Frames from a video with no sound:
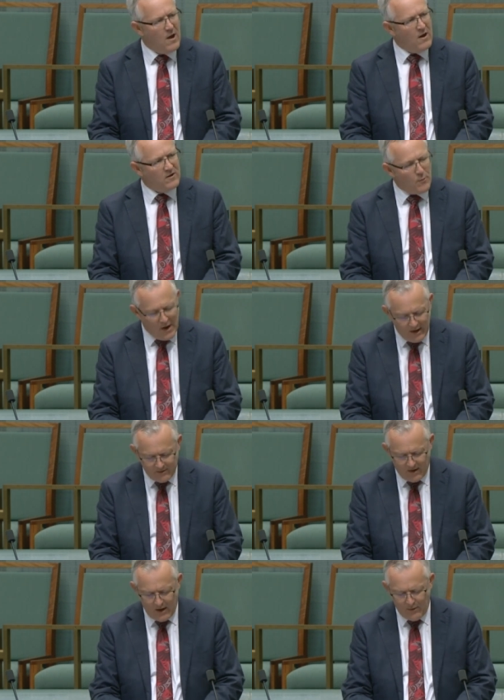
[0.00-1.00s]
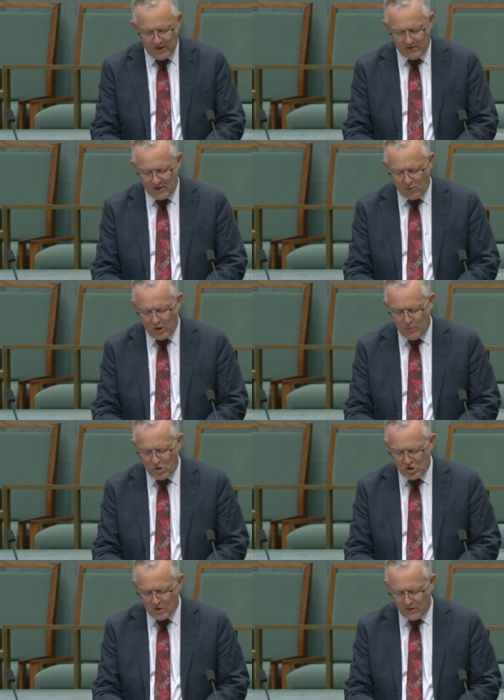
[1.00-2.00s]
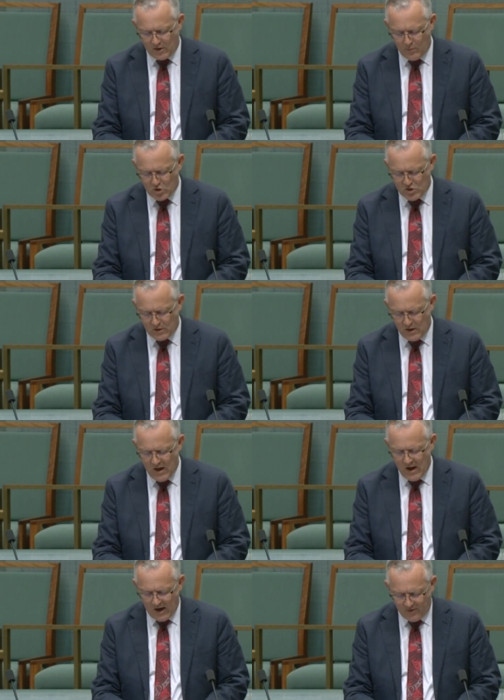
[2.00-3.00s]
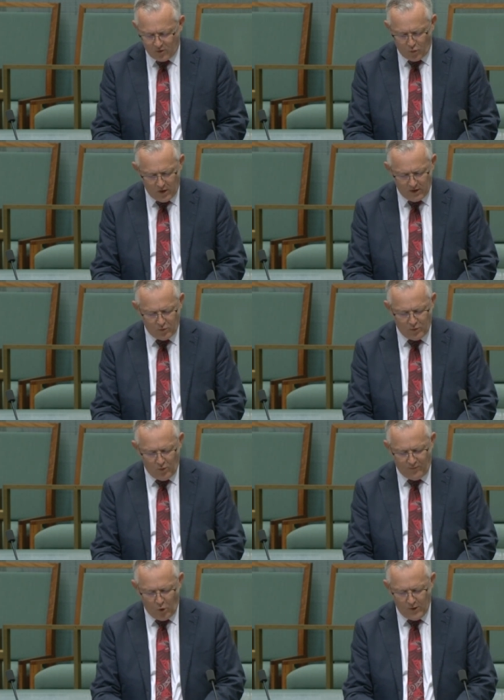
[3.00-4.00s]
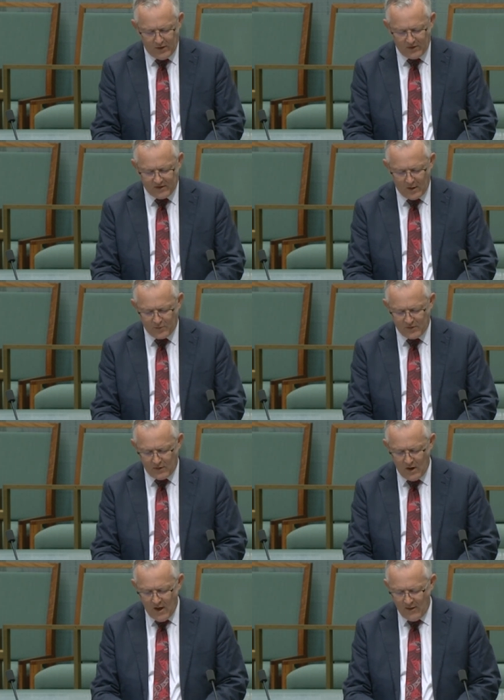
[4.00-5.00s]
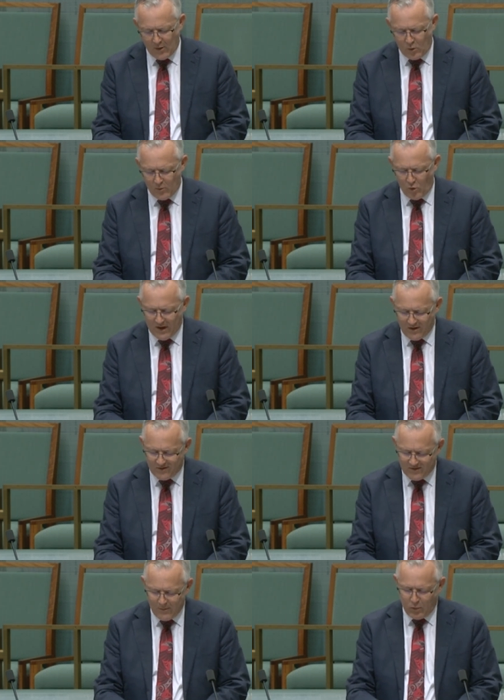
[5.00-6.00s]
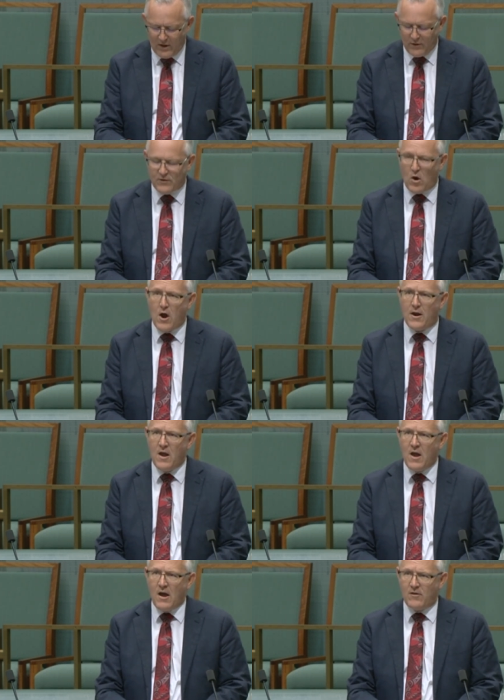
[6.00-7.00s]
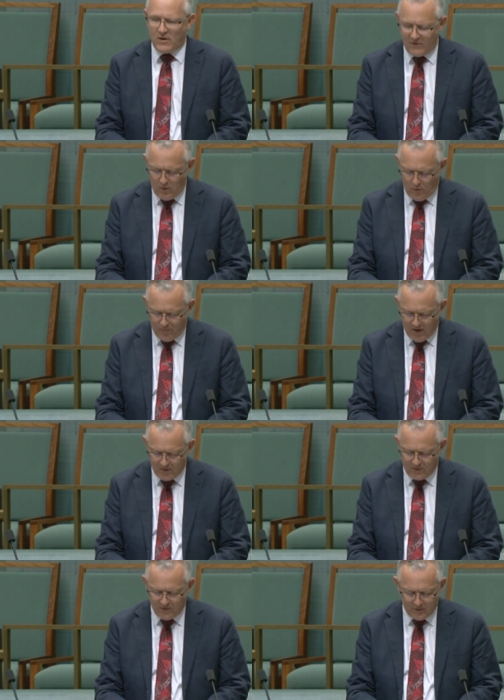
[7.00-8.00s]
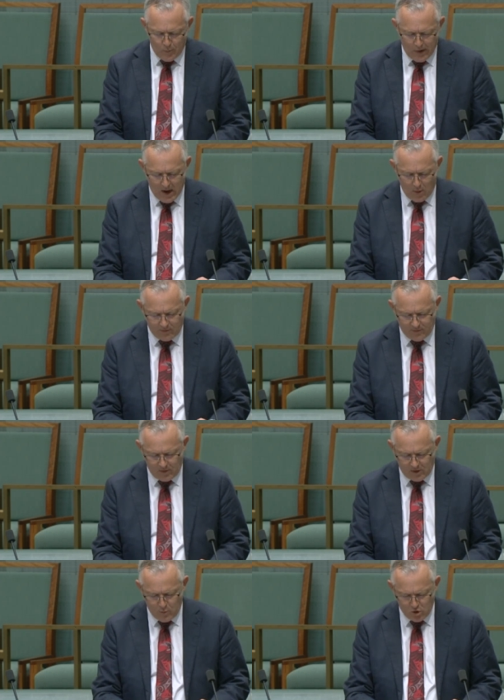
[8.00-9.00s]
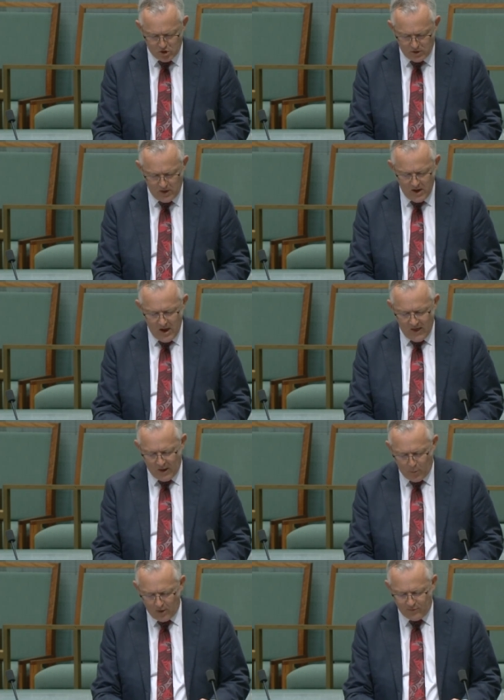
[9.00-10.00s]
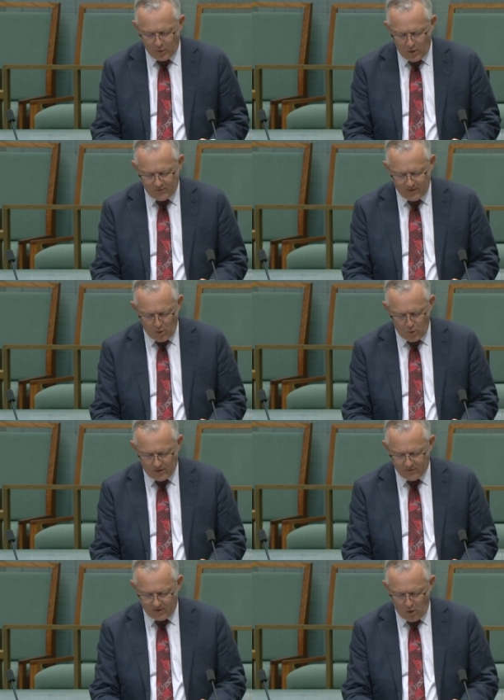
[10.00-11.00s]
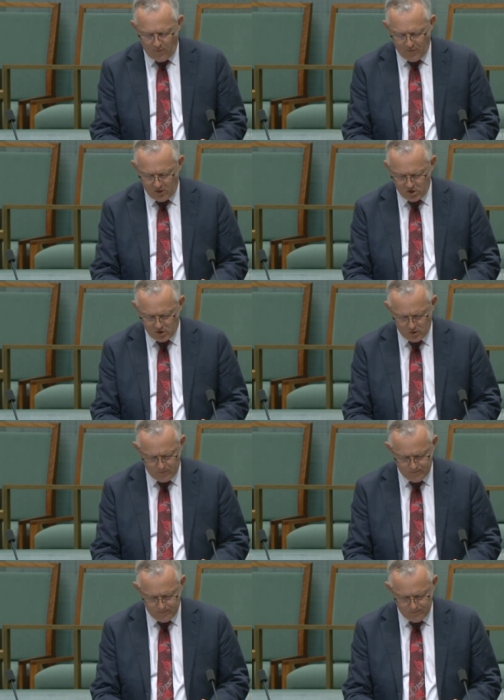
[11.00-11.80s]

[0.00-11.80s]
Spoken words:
To maintain the integrity and mission of the Commission, it's critical to avoid the assumption that we can simply assign additional functions and powers to the Commission and that by doing so we can solve an issue.